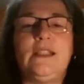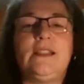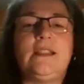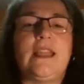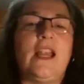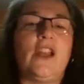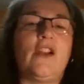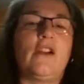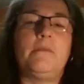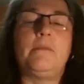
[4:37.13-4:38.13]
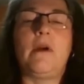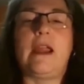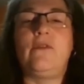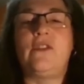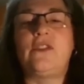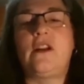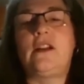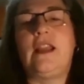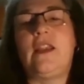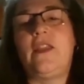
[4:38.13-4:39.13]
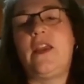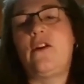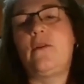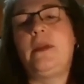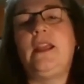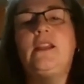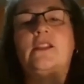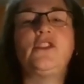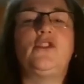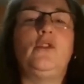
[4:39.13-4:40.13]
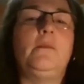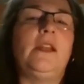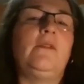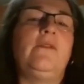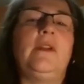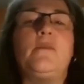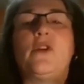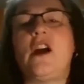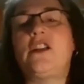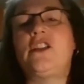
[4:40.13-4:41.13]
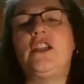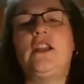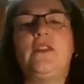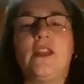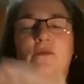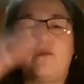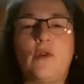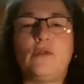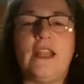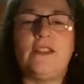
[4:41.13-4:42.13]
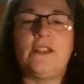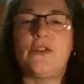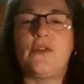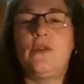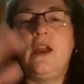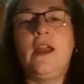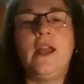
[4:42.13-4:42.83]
scalar and biophotonic light therapy and Schumann and Fibonacci, and then it rotates through